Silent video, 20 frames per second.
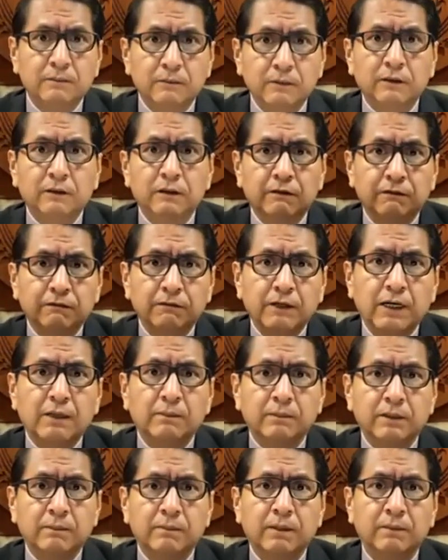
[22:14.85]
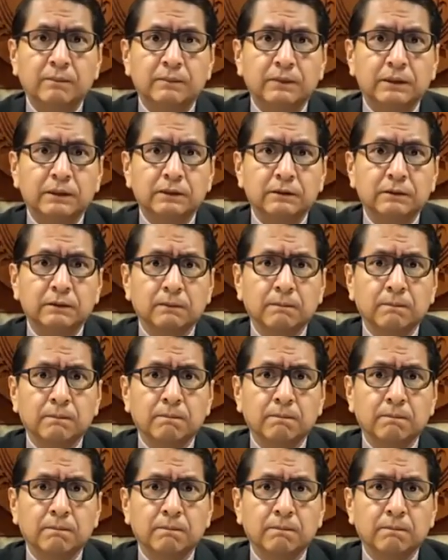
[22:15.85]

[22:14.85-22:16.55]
with their family members.